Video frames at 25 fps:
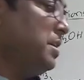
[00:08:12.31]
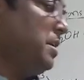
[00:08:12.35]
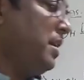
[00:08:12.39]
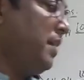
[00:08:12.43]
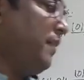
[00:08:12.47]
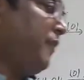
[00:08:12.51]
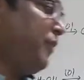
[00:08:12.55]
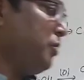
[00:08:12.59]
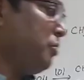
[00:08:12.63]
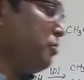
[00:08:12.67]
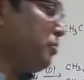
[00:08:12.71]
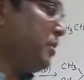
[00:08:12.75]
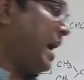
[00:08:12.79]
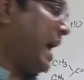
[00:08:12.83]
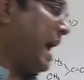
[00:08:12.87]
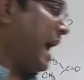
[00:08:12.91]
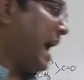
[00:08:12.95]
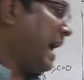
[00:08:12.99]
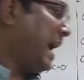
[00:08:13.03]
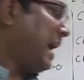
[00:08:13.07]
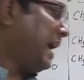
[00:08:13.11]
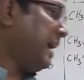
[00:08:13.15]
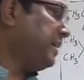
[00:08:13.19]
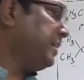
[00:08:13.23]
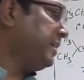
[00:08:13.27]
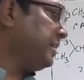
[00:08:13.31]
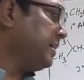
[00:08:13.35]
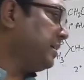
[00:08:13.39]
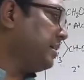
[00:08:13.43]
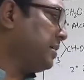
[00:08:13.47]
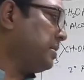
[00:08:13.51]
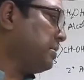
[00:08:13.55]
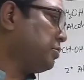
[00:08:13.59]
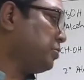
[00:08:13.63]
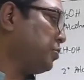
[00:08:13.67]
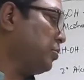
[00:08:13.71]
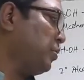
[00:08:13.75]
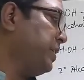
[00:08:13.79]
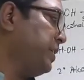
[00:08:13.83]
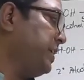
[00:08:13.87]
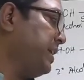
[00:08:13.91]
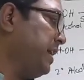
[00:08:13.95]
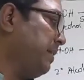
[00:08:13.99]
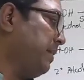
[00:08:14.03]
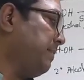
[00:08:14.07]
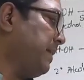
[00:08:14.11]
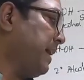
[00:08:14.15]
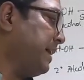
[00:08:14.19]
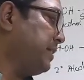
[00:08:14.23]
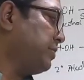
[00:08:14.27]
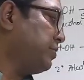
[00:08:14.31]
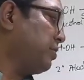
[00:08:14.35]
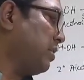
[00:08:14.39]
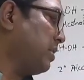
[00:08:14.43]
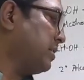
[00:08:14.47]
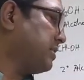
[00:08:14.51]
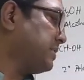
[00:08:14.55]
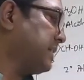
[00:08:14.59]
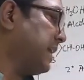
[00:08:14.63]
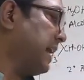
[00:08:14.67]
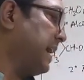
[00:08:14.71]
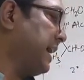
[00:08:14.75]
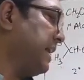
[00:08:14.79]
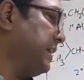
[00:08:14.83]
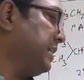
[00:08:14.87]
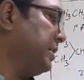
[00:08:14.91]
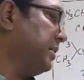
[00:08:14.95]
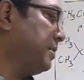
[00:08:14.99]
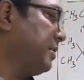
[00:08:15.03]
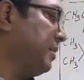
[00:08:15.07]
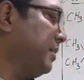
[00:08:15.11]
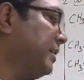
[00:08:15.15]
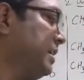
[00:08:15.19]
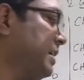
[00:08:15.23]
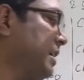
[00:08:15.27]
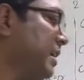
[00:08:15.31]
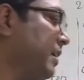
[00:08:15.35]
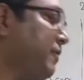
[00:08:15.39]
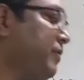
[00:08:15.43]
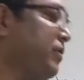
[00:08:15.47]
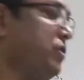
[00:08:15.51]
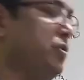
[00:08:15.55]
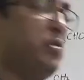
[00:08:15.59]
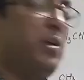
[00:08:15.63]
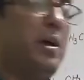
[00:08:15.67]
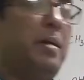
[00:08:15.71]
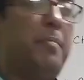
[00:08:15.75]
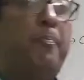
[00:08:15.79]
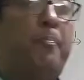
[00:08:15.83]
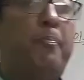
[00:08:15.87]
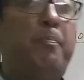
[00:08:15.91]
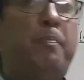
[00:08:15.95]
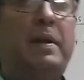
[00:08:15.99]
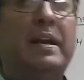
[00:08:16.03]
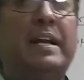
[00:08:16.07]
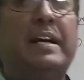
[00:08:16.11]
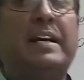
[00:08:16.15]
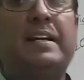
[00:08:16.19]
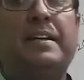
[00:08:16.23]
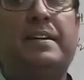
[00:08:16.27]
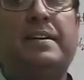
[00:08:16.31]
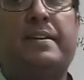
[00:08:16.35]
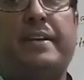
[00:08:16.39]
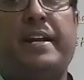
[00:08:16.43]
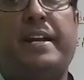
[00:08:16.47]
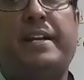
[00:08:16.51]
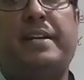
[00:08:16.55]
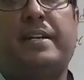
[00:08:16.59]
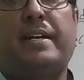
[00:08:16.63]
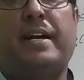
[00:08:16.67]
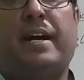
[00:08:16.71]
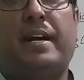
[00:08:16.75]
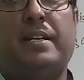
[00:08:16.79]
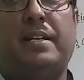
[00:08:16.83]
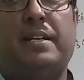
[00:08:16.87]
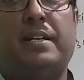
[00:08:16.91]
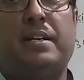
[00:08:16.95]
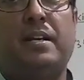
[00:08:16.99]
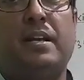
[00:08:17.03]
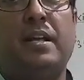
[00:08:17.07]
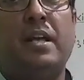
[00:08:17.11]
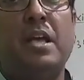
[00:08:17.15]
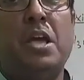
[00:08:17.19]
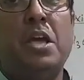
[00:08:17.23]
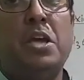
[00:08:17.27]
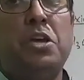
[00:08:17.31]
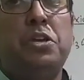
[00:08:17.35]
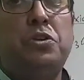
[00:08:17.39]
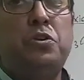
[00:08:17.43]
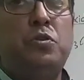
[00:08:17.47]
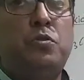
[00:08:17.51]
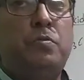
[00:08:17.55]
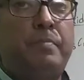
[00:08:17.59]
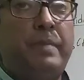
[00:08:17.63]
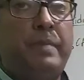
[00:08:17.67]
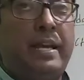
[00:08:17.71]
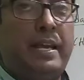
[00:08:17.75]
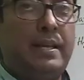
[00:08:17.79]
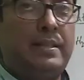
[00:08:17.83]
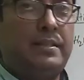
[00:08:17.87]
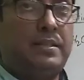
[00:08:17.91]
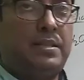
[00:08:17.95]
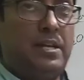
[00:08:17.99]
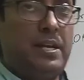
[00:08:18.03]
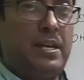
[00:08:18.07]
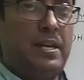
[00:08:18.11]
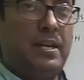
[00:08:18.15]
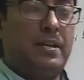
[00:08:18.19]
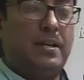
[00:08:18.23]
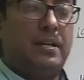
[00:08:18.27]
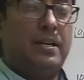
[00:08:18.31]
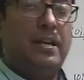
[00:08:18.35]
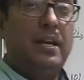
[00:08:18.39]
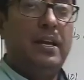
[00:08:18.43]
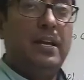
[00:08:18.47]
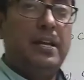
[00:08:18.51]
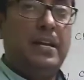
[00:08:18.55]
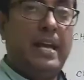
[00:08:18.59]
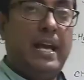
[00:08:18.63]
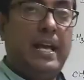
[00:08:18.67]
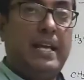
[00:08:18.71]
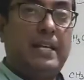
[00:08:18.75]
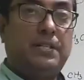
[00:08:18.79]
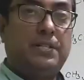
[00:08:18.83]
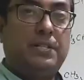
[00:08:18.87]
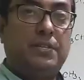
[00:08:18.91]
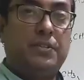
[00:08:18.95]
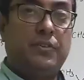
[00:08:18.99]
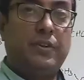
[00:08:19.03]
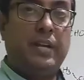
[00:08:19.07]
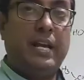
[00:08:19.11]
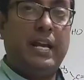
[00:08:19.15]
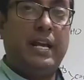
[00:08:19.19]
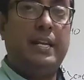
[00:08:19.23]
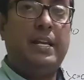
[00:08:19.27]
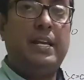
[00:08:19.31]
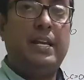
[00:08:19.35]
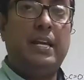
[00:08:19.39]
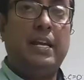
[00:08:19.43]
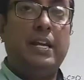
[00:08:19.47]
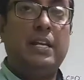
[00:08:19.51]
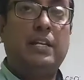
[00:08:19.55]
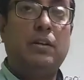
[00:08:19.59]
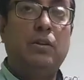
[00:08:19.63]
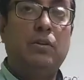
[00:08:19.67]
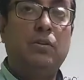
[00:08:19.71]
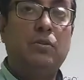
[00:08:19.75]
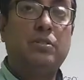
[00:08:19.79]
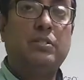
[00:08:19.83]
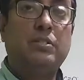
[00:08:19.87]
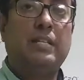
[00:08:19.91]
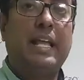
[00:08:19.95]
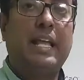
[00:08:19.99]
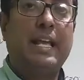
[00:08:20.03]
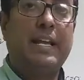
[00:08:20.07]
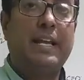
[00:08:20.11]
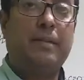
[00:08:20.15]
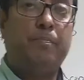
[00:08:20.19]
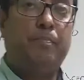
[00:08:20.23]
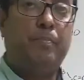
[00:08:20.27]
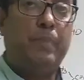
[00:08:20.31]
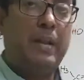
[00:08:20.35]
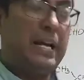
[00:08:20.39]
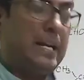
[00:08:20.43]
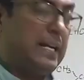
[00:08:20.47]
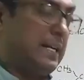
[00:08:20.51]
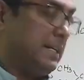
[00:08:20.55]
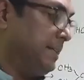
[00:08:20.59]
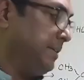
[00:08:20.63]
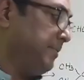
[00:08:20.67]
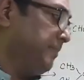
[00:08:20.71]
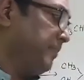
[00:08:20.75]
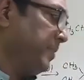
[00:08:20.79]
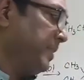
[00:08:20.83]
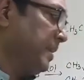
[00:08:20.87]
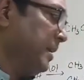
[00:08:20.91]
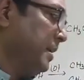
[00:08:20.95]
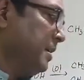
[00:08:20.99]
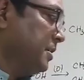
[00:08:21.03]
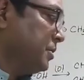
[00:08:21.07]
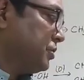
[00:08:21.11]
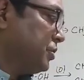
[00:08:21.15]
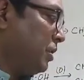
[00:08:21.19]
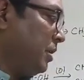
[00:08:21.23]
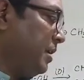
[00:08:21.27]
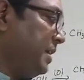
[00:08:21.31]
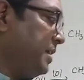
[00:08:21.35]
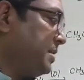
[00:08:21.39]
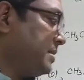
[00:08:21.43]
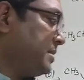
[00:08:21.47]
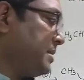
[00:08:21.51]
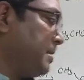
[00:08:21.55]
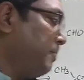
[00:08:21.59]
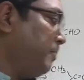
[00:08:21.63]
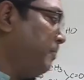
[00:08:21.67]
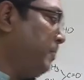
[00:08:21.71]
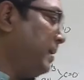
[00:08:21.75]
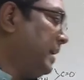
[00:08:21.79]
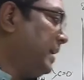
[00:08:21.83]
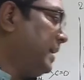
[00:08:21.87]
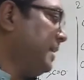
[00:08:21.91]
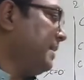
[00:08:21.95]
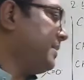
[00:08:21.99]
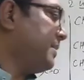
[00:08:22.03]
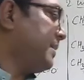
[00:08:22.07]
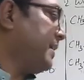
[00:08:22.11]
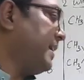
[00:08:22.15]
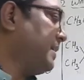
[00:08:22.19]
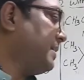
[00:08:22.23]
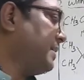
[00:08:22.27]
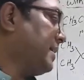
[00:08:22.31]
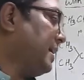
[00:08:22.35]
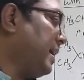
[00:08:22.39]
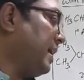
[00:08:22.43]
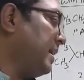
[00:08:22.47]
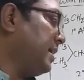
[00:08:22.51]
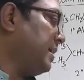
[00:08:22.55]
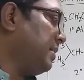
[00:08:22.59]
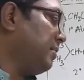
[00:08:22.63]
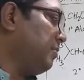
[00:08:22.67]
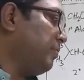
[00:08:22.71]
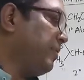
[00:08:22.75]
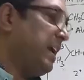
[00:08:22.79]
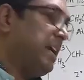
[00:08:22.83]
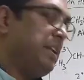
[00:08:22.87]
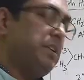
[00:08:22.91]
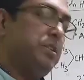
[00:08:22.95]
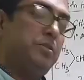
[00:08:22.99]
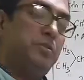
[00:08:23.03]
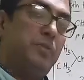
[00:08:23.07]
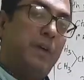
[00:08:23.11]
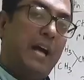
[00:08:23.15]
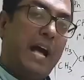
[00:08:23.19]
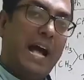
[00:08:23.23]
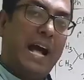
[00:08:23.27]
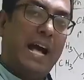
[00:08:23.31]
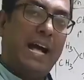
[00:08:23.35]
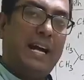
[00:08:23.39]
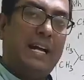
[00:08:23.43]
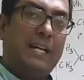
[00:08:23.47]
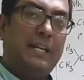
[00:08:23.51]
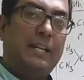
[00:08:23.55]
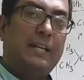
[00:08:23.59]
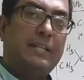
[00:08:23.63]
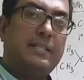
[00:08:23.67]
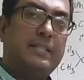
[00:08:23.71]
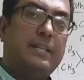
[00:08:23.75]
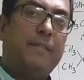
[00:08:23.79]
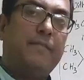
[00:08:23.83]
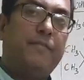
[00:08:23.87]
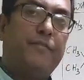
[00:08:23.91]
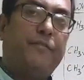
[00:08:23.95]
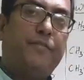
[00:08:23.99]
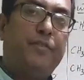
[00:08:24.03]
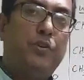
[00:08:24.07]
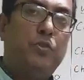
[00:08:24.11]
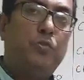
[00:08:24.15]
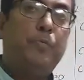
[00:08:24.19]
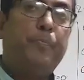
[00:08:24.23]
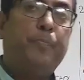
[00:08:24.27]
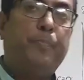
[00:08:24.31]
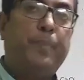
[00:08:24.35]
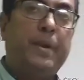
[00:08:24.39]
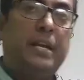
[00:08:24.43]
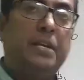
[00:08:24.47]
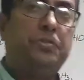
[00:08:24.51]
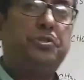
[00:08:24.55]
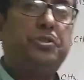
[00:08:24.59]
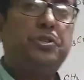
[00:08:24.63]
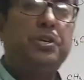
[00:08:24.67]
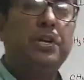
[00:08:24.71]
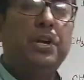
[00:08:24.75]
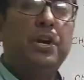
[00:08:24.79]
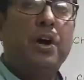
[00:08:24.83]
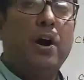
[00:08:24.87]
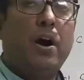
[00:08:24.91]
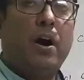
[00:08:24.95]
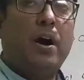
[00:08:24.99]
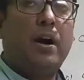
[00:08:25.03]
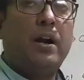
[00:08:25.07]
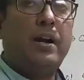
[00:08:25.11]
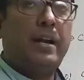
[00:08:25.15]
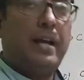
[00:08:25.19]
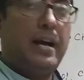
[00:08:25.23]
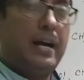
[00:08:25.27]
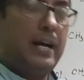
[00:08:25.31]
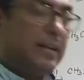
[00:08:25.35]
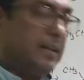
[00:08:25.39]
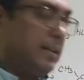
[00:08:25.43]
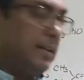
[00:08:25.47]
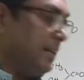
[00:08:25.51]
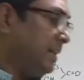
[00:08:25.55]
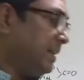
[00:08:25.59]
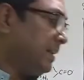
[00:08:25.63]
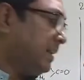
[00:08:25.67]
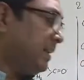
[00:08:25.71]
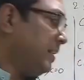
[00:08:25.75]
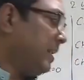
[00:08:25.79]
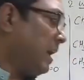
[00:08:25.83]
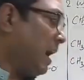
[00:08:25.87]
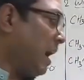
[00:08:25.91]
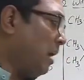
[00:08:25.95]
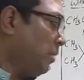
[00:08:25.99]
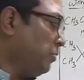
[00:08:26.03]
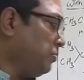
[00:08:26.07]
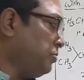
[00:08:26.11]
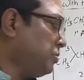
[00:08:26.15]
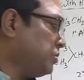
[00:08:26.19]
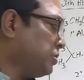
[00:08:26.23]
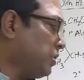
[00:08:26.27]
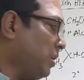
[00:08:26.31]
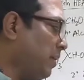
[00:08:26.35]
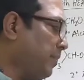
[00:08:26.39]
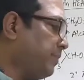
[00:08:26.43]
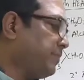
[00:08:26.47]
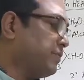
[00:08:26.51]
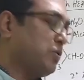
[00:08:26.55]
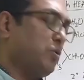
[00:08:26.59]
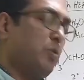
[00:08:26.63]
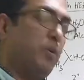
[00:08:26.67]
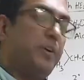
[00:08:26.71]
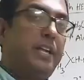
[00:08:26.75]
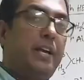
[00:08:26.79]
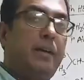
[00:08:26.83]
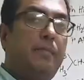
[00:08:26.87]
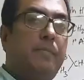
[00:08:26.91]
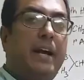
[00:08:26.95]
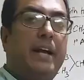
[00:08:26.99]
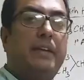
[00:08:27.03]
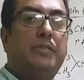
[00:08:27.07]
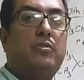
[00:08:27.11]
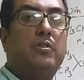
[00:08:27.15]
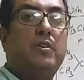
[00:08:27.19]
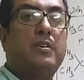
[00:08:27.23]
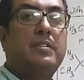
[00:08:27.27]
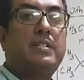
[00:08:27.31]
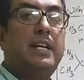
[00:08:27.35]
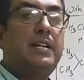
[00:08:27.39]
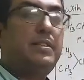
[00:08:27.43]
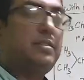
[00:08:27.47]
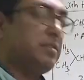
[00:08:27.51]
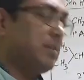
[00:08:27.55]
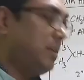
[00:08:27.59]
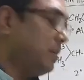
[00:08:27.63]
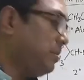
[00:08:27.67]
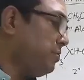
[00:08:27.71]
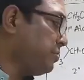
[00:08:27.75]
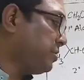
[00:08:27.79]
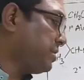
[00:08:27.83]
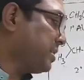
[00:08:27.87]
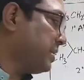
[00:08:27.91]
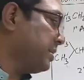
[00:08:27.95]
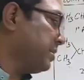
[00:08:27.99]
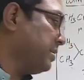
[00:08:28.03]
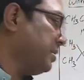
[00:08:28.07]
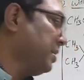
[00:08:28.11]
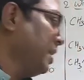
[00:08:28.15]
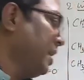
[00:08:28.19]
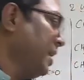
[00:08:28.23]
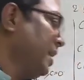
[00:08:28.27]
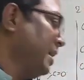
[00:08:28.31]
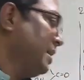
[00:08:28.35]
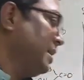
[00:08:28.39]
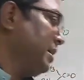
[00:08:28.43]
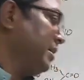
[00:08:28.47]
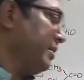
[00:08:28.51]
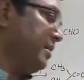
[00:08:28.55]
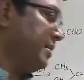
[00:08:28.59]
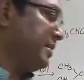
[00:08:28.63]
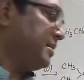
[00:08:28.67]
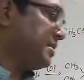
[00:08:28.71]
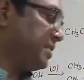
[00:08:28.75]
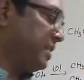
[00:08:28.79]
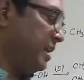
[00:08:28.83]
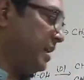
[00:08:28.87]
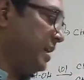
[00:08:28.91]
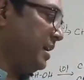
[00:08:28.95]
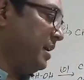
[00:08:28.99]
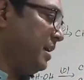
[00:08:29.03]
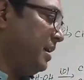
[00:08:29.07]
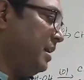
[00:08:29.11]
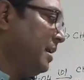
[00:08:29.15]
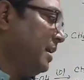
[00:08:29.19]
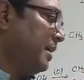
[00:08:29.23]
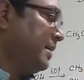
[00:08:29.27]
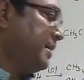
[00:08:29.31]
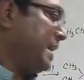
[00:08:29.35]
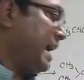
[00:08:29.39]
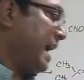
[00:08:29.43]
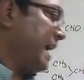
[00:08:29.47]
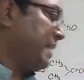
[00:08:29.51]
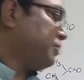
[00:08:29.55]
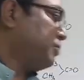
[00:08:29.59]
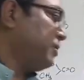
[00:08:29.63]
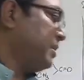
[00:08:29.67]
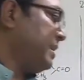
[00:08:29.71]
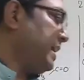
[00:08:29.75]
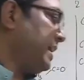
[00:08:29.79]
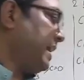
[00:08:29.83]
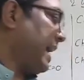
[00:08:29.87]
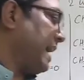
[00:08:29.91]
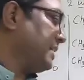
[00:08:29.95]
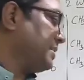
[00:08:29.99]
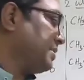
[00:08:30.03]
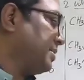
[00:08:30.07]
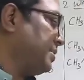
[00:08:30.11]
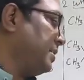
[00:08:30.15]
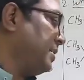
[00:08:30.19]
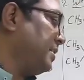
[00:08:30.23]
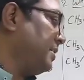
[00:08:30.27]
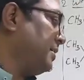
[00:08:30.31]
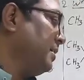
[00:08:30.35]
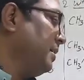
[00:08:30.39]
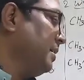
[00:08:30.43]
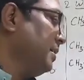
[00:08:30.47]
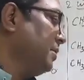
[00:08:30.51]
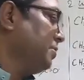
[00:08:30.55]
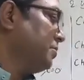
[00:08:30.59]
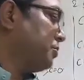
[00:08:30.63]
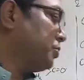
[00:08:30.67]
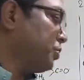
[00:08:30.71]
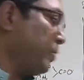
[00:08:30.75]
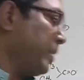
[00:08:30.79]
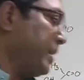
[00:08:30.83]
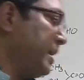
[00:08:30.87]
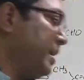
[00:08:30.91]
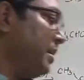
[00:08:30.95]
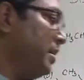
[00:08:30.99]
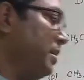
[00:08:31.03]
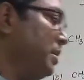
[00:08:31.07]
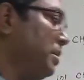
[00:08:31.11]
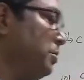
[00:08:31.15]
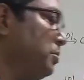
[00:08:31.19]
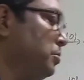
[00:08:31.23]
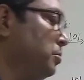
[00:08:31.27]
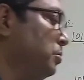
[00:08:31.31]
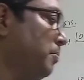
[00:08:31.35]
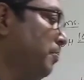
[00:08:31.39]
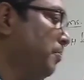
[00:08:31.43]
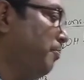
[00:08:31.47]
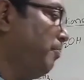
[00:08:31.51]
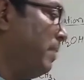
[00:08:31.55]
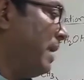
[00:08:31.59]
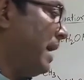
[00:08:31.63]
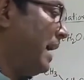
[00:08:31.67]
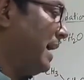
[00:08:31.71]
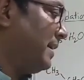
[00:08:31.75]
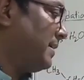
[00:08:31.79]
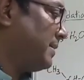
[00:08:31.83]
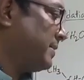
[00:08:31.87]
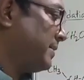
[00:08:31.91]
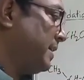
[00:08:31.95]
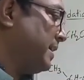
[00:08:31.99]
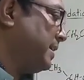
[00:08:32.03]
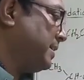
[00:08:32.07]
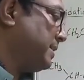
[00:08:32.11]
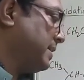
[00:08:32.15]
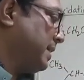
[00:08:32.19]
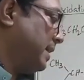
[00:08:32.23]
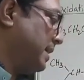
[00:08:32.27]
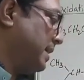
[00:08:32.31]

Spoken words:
If you add here sodium hydroxide, it will give you a blood red color. You may think, yes, really it looks like blood. So it is a blood red color. When you add some few pinch or a little ounce of sodium hydroxide solution, you will see nitric acid showing you blood red